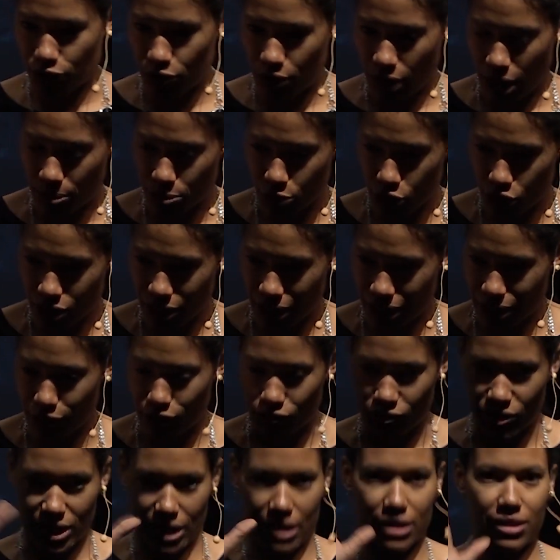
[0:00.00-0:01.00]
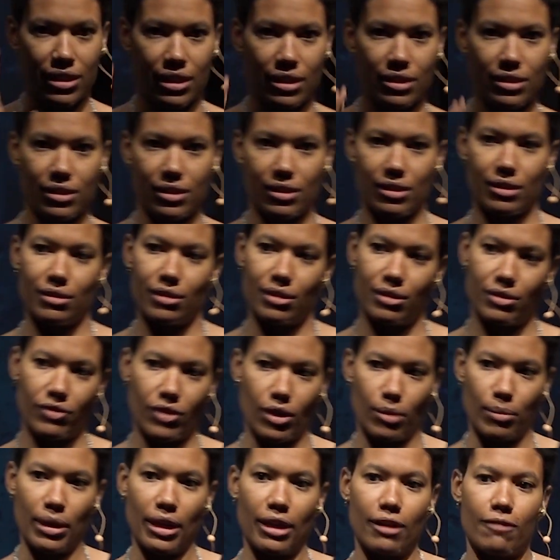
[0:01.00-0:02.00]
I'm just kind of distant
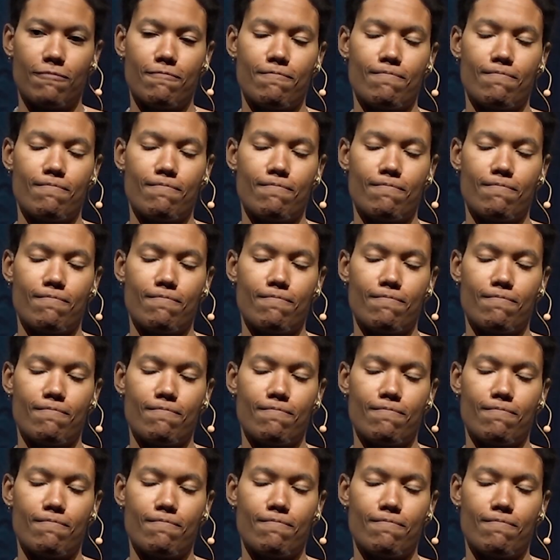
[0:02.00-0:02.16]
from it.